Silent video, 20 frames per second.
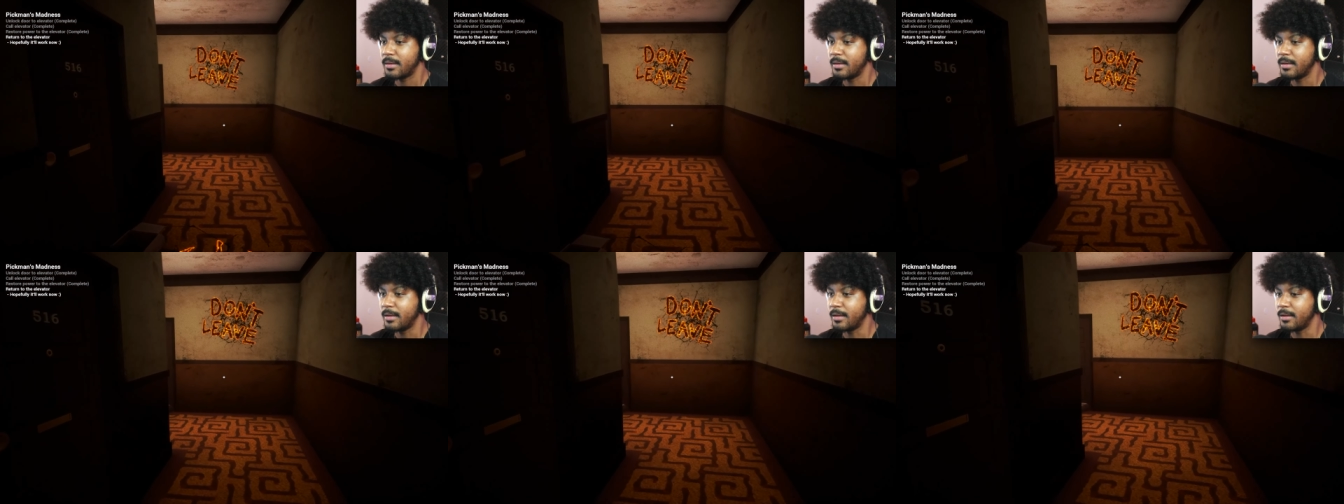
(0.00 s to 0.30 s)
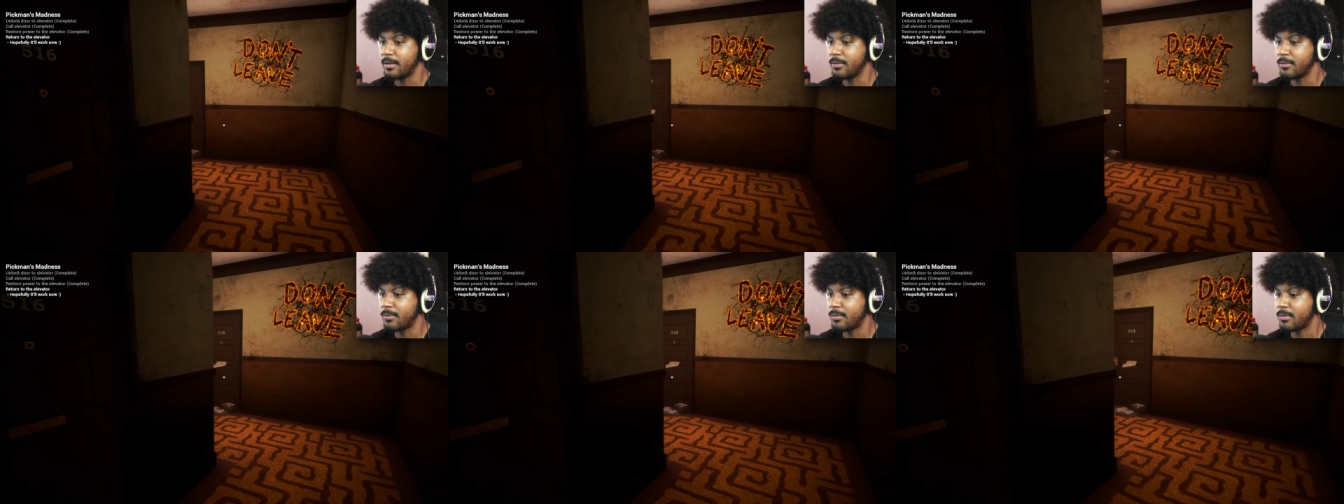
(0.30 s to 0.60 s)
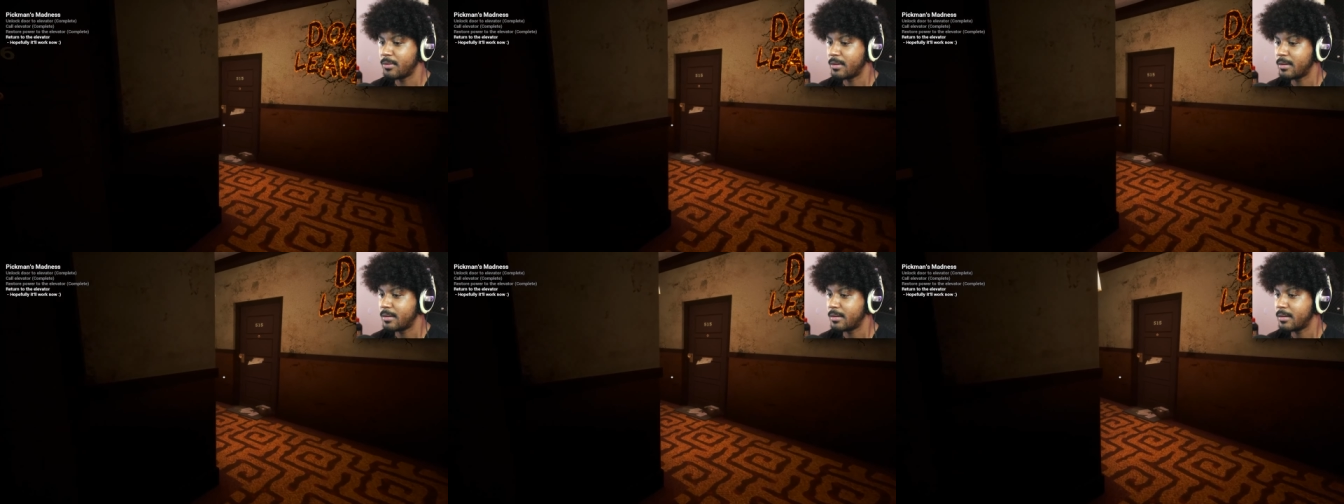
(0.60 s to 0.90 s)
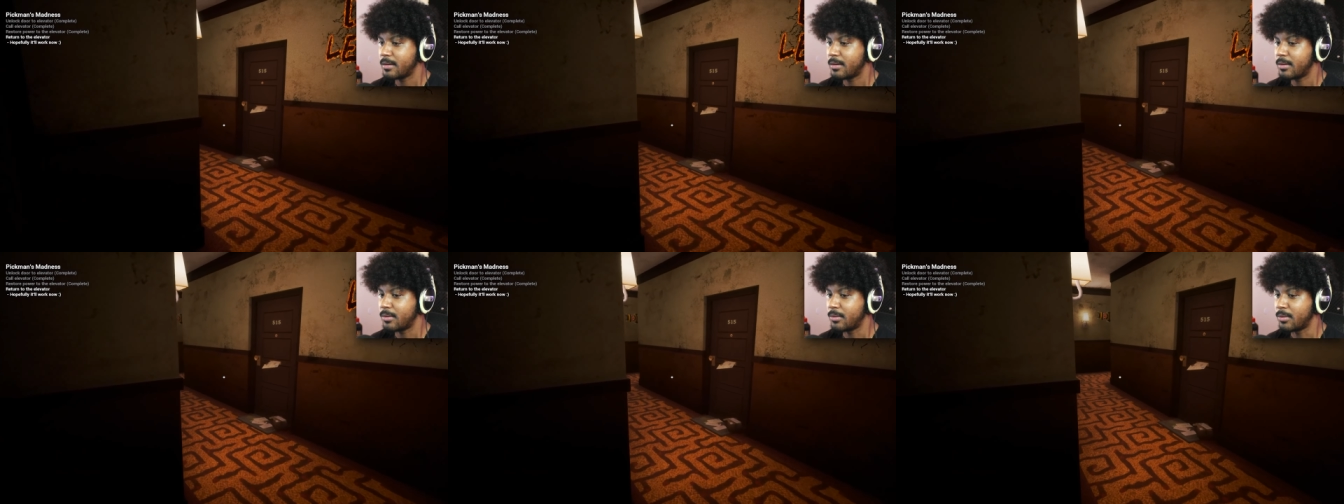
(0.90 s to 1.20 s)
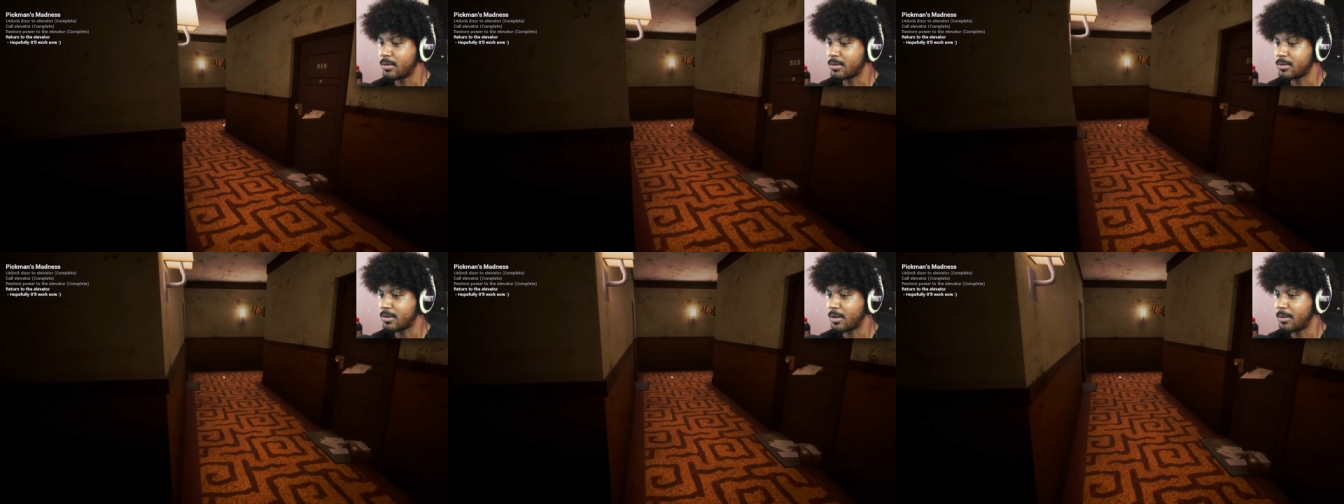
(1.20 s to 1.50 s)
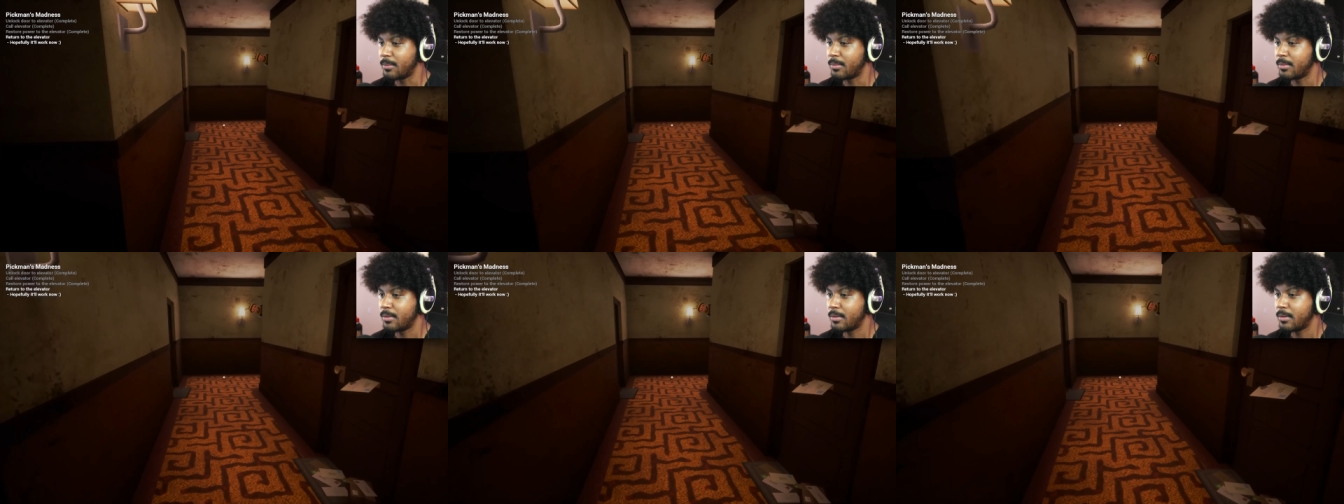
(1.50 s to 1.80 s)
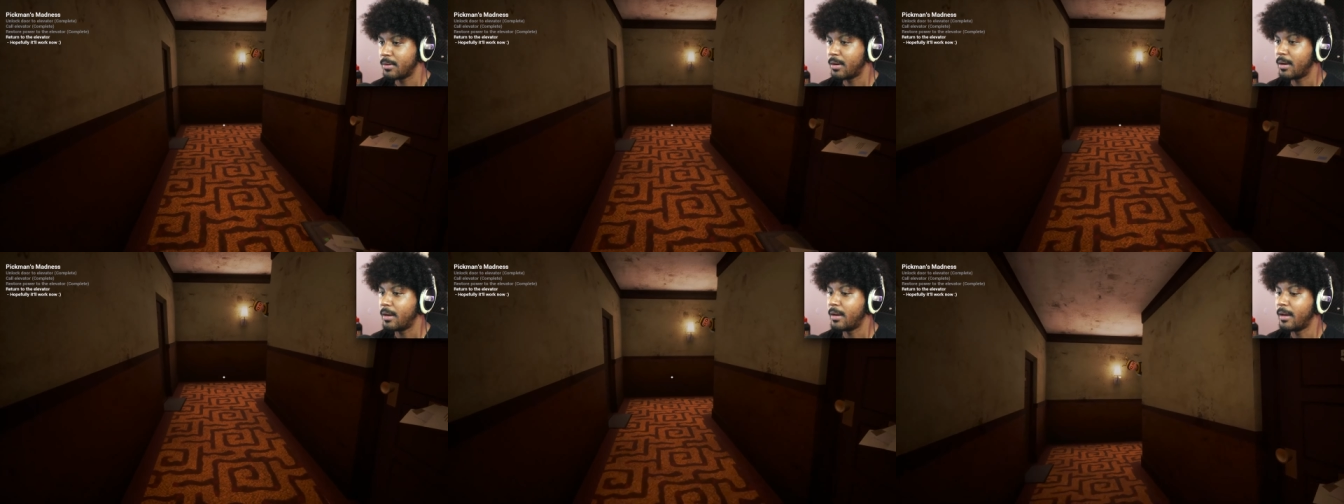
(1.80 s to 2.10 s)
Leave. Don't escape.
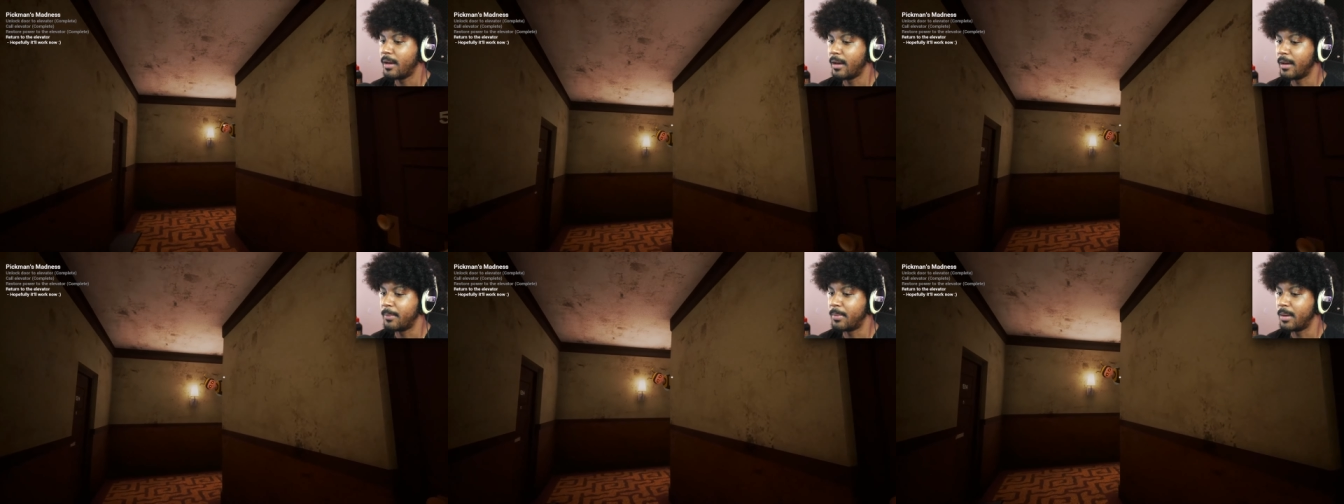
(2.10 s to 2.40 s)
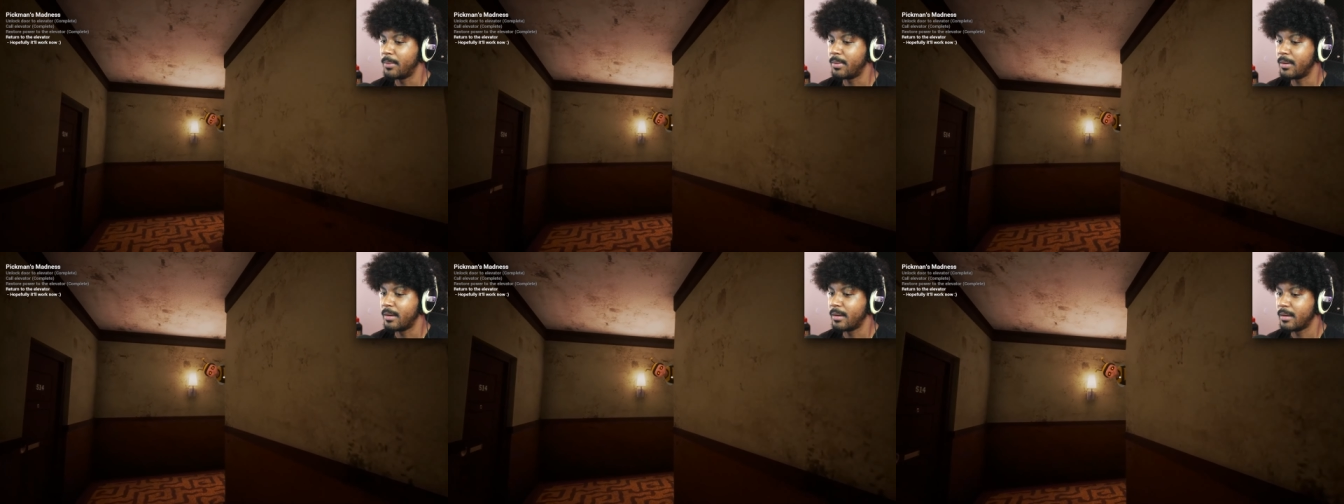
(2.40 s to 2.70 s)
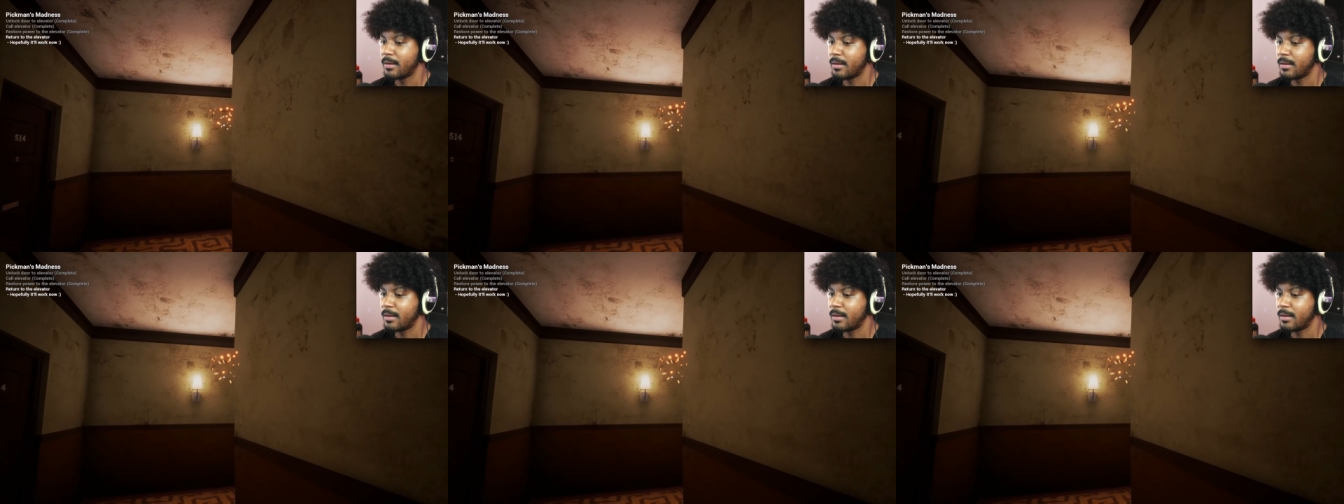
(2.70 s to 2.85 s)
Hey, baby.